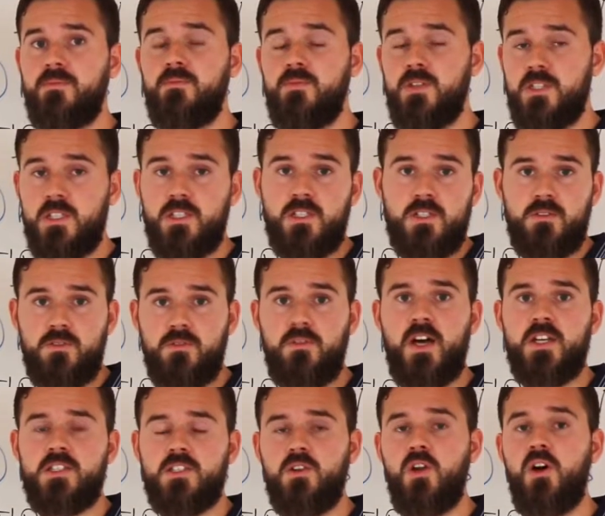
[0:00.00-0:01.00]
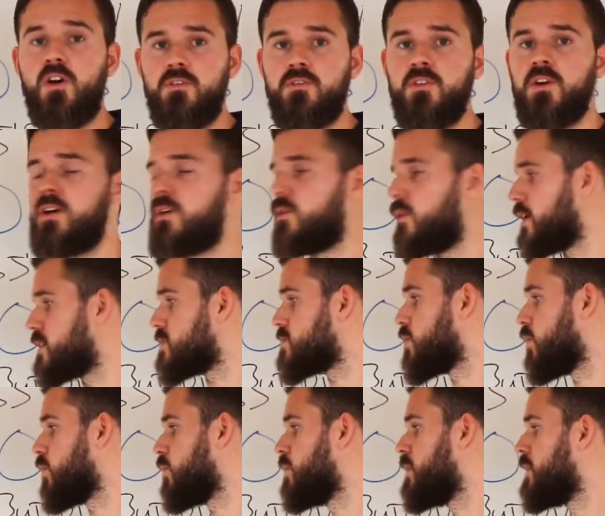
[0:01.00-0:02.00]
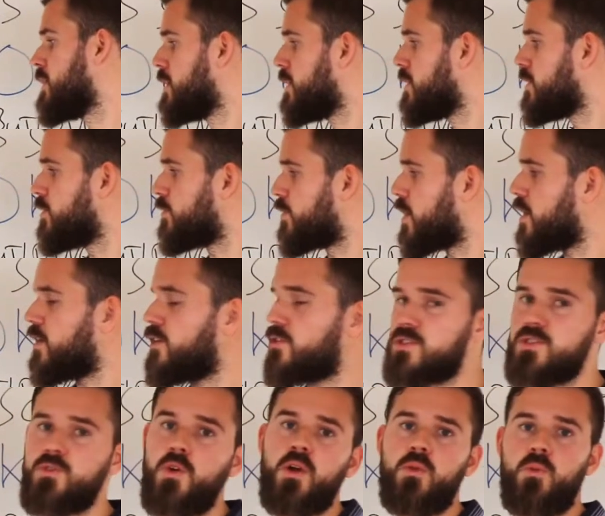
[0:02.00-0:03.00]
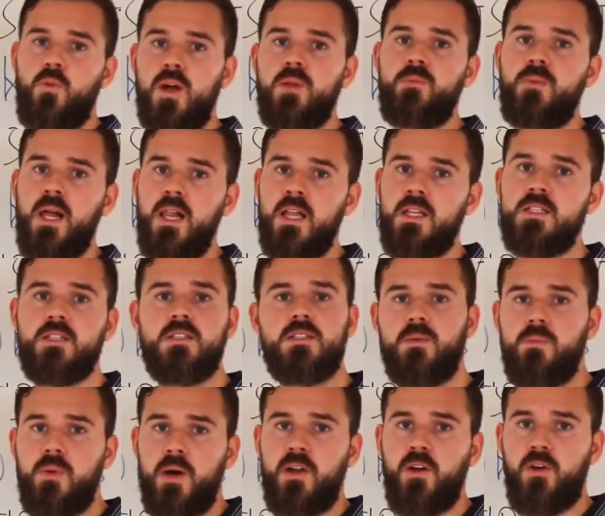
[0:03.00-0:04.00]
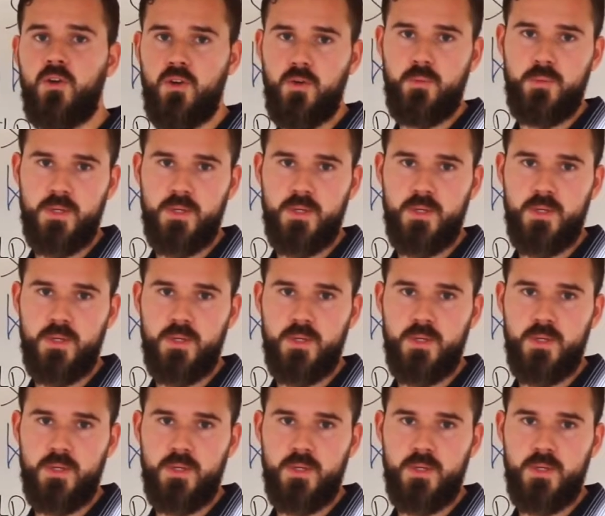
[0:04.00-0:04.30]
bits is fast enough, right? So you've got to strike the right balance depending on your